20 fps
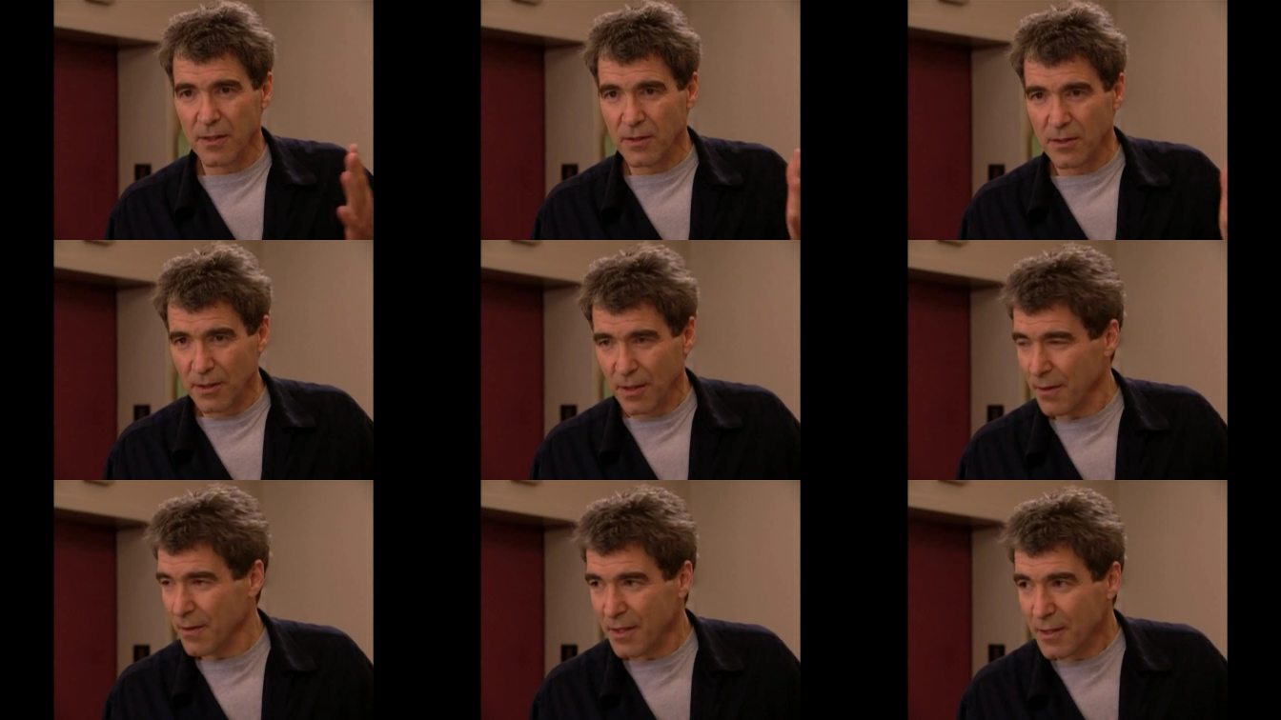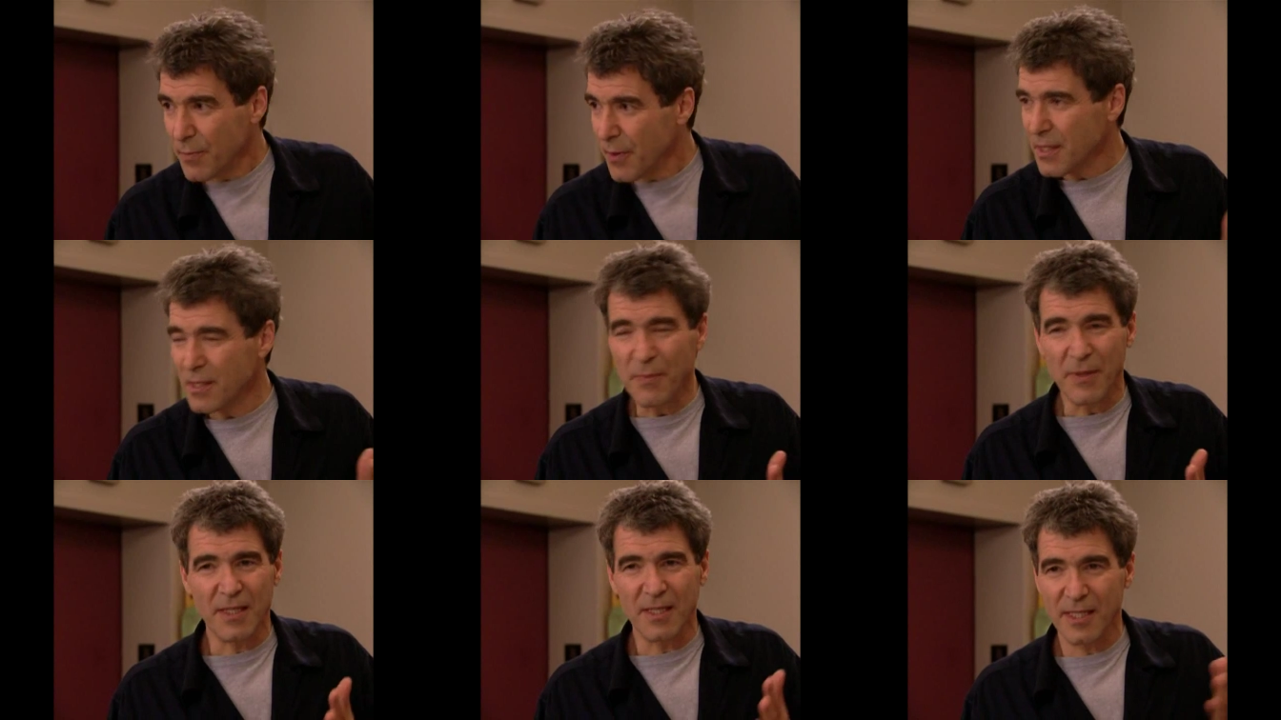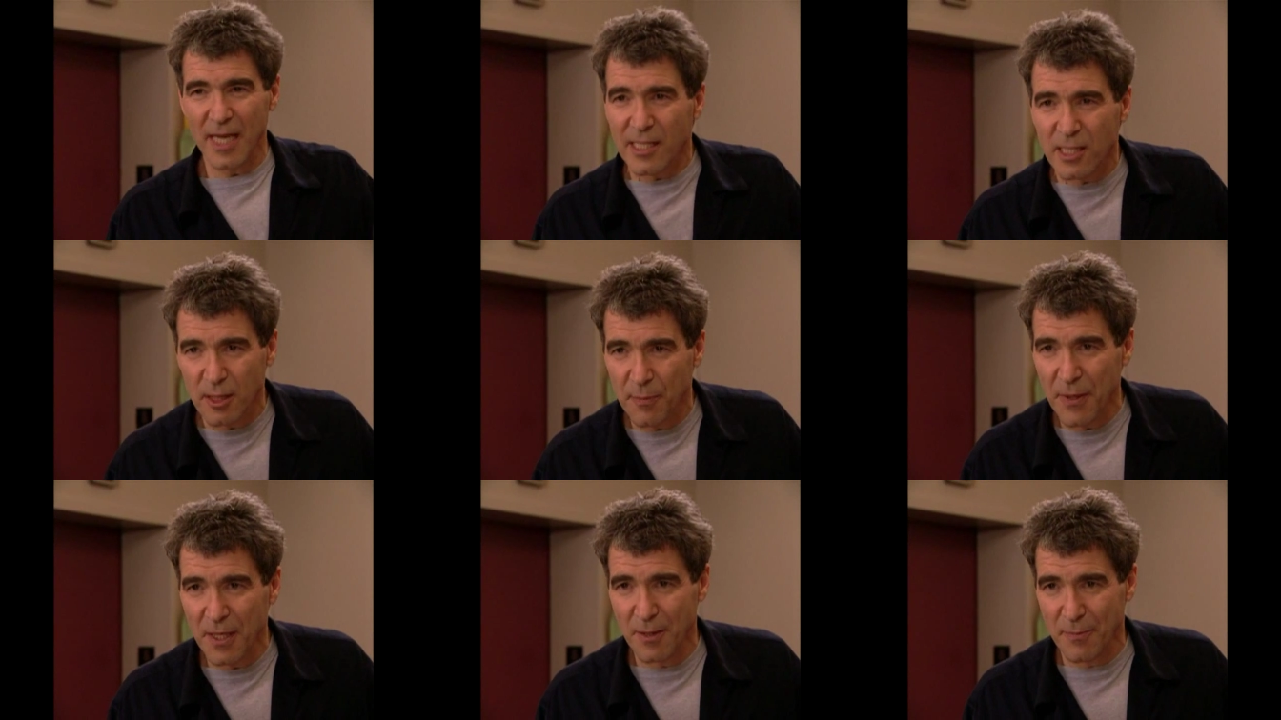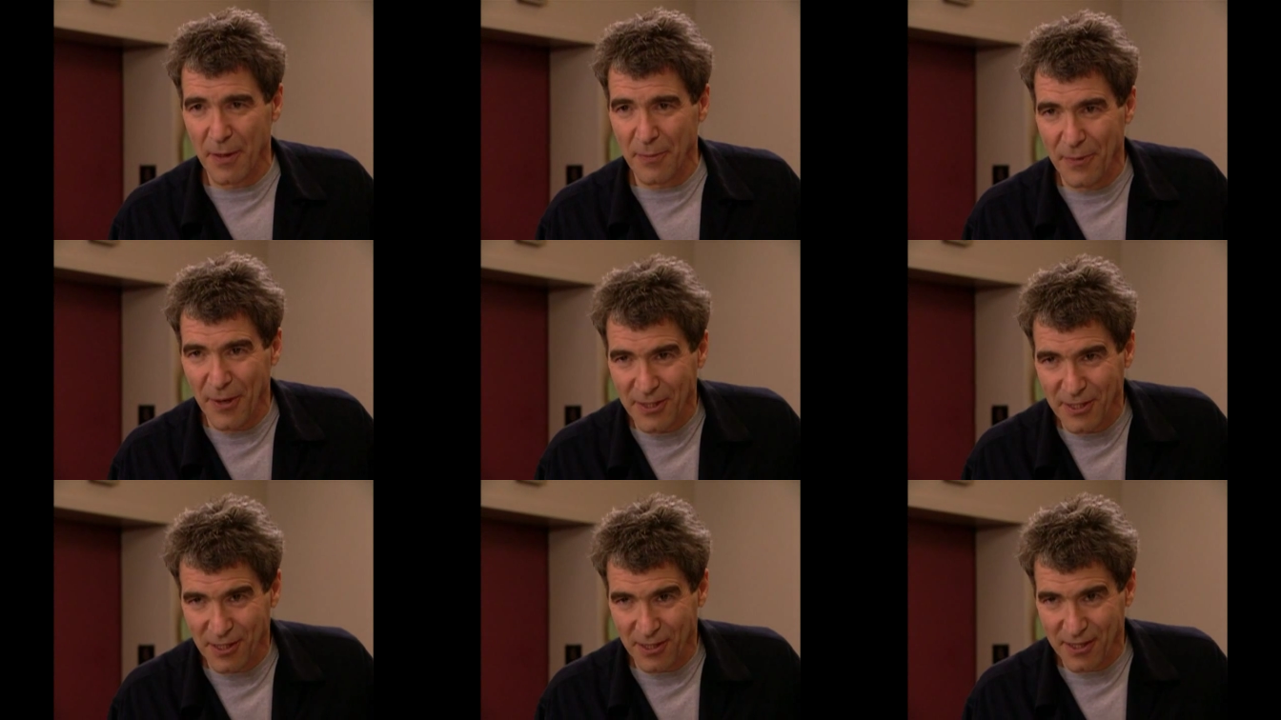John, this place has been decimated by
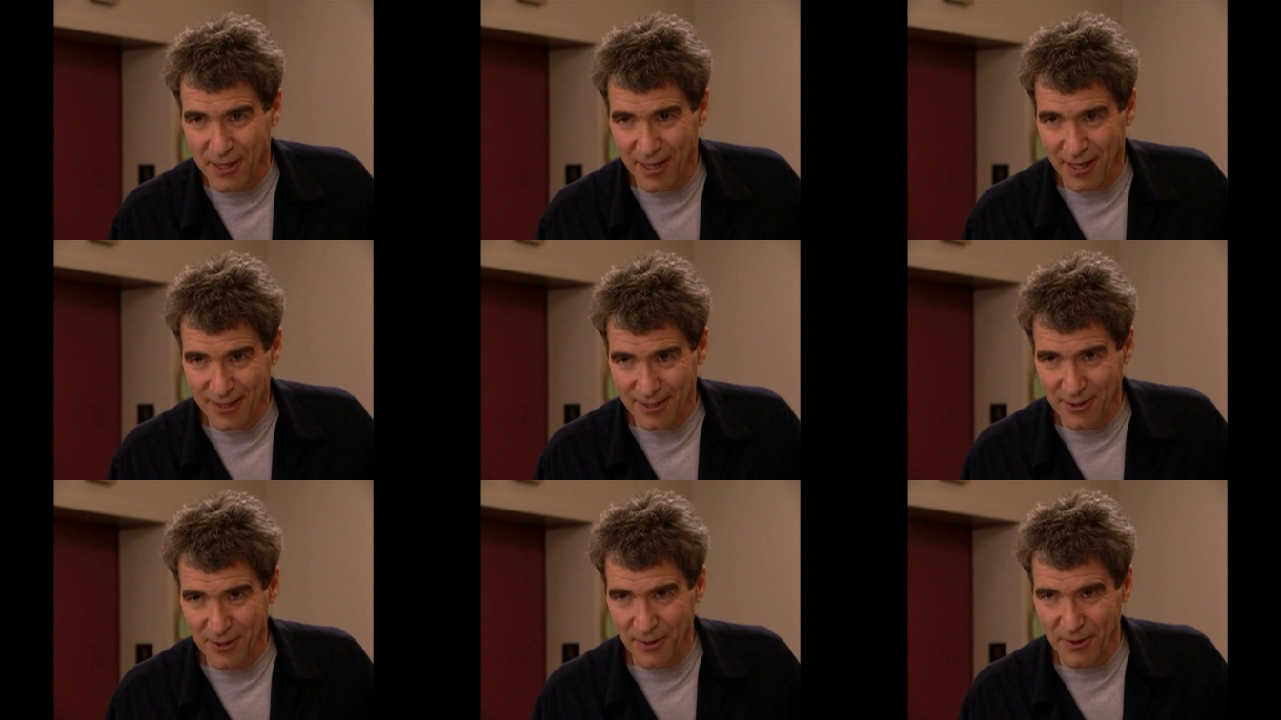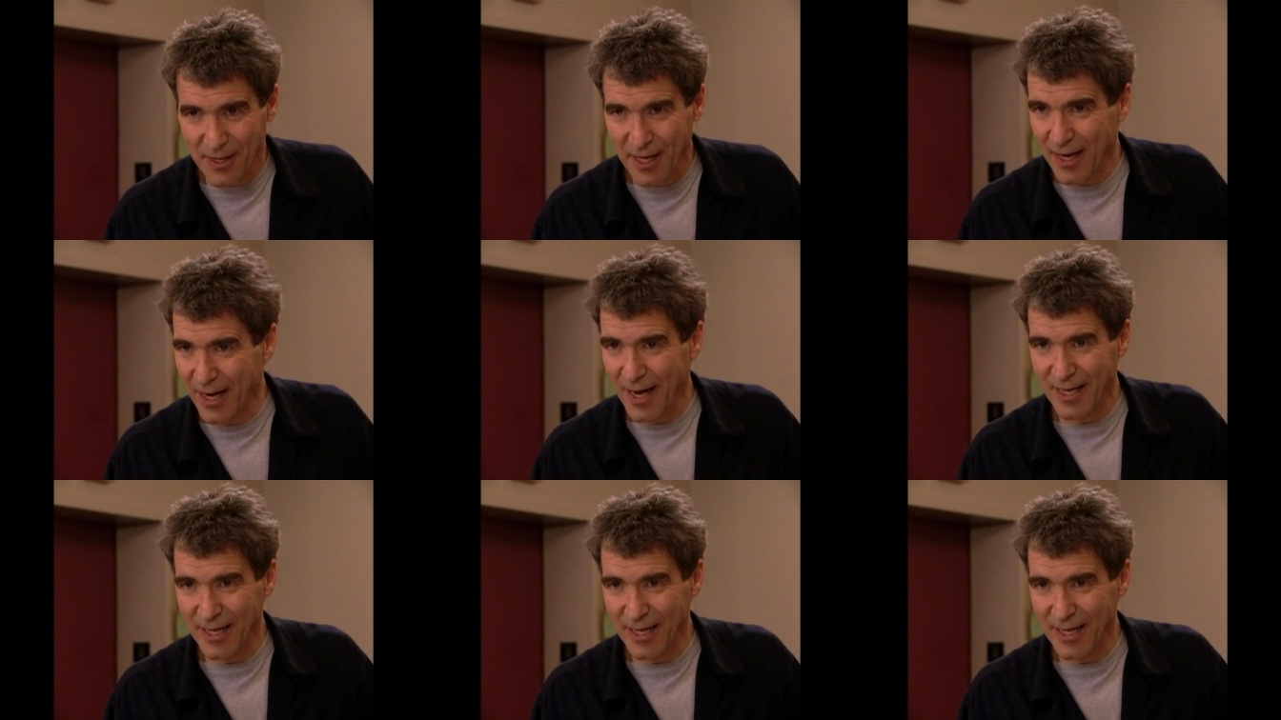budget cuts, okay?